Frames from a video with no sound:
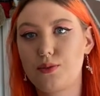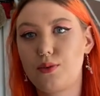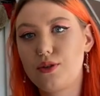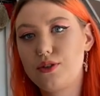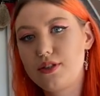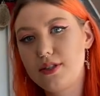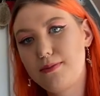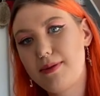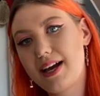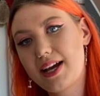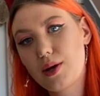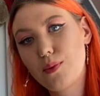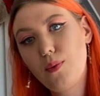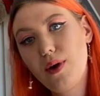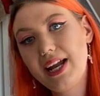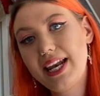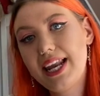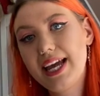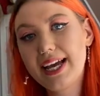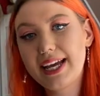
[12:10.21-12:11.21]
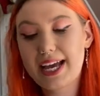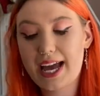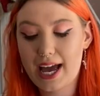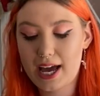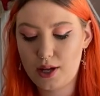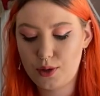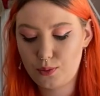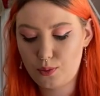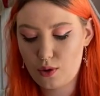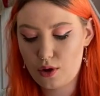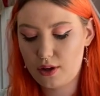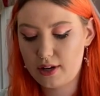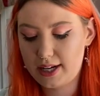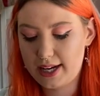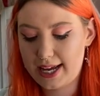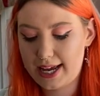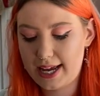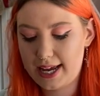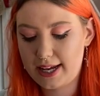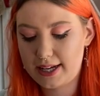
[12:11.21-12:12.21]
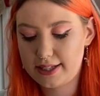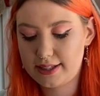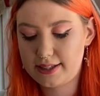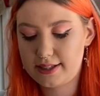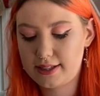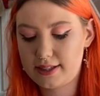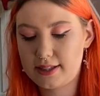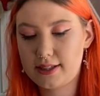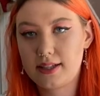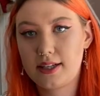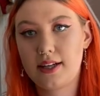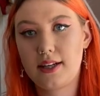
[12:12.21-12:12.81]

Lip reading: One's a black and white leg and one is